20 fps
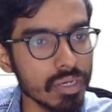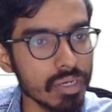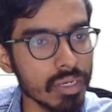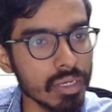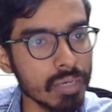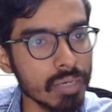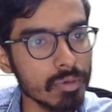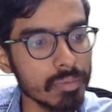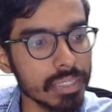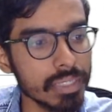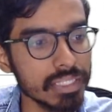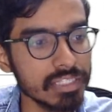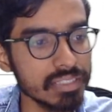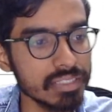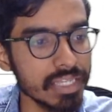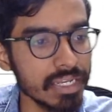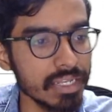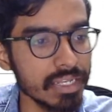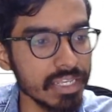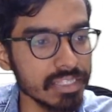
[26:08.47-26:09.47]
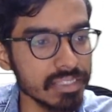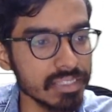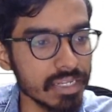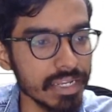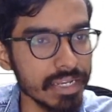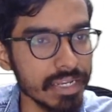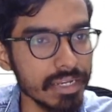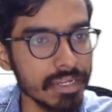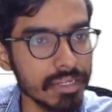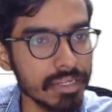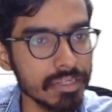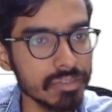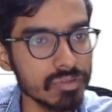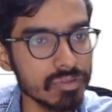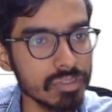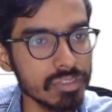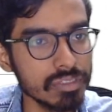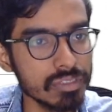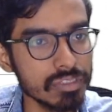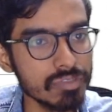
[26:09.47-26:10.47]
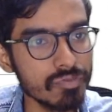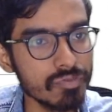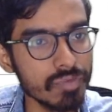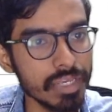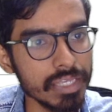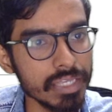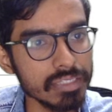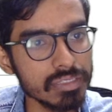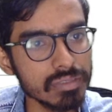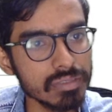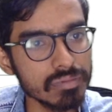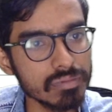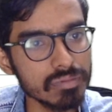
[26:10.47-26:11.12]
remember these headings, right? This is phase.